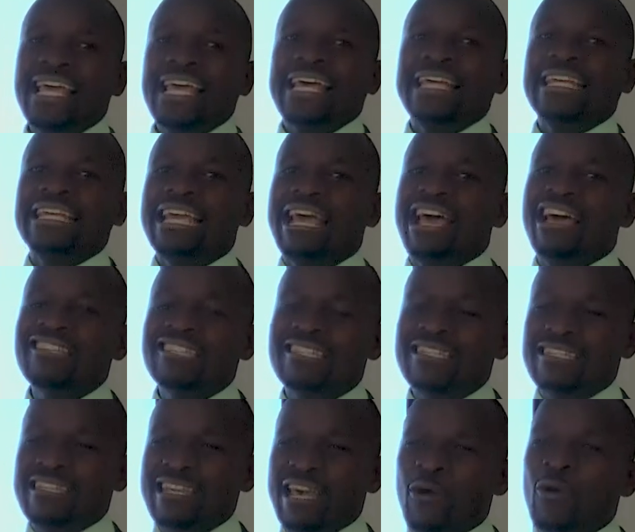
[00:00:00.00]

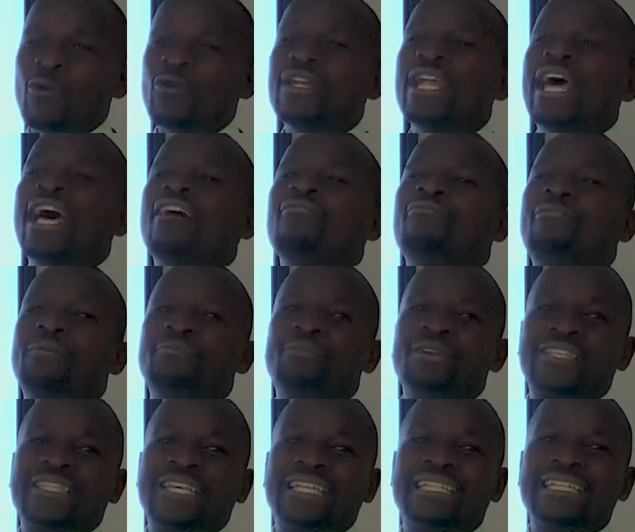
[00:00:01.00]
Yes, they will never
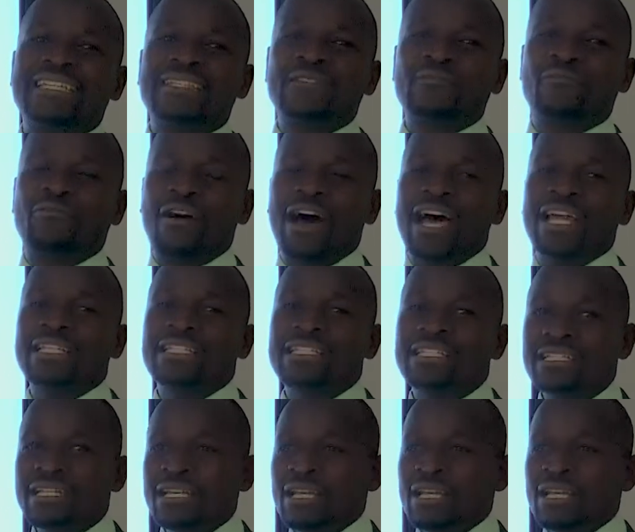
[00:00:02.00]
be satisfied.